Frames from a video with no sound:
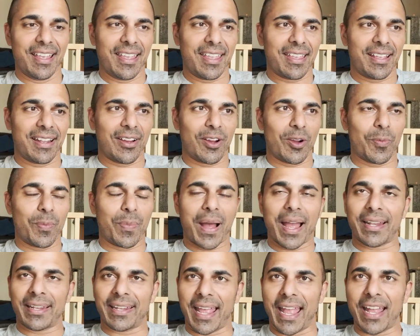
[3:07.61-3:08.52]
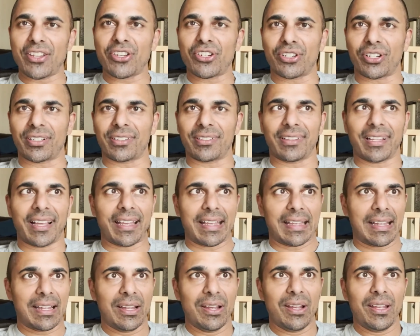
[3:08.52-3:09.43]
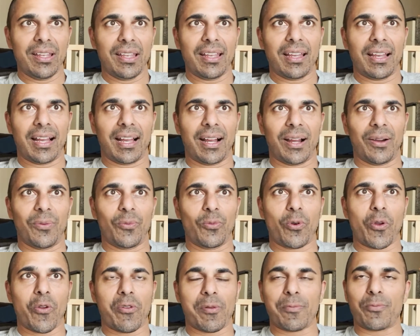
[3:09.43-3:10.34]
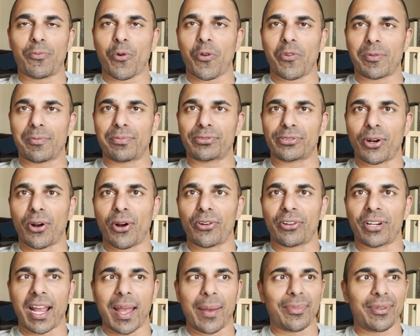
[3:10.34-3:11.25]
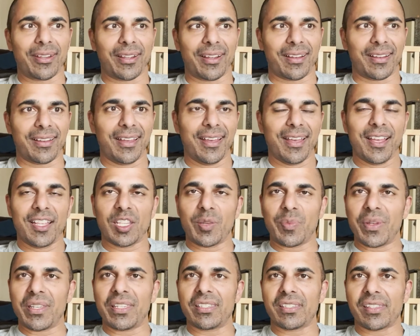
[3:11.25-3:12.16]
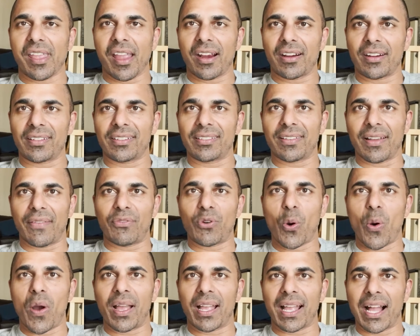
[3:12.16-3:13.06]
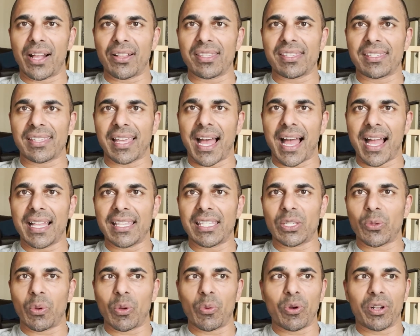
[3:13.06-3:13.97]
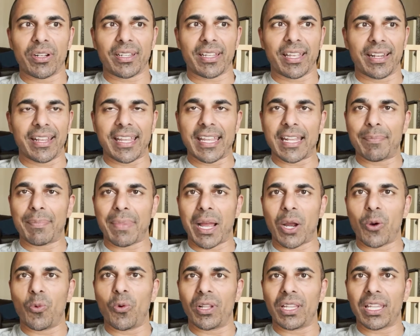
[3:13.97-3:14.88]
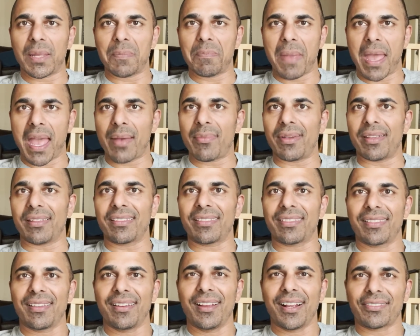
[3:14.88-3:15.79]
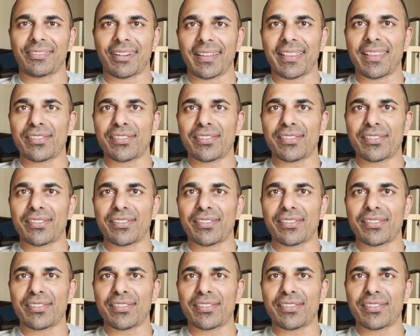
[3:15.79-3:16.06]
you know, by nature, like we were programmed to be scared of going outside so we wouldn't get eaten by woolly mammoth, right?